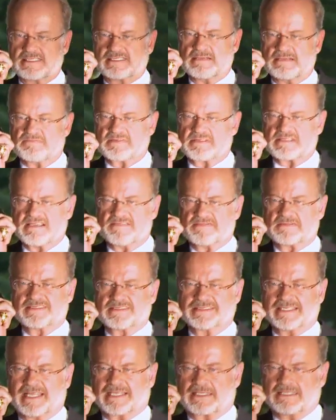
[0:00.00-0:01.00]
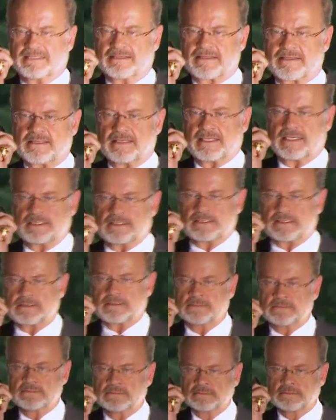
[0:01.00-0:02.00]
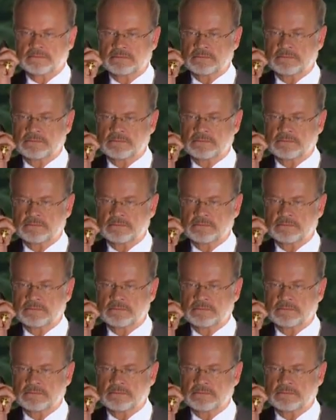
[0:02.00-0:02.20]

this. So I thought as I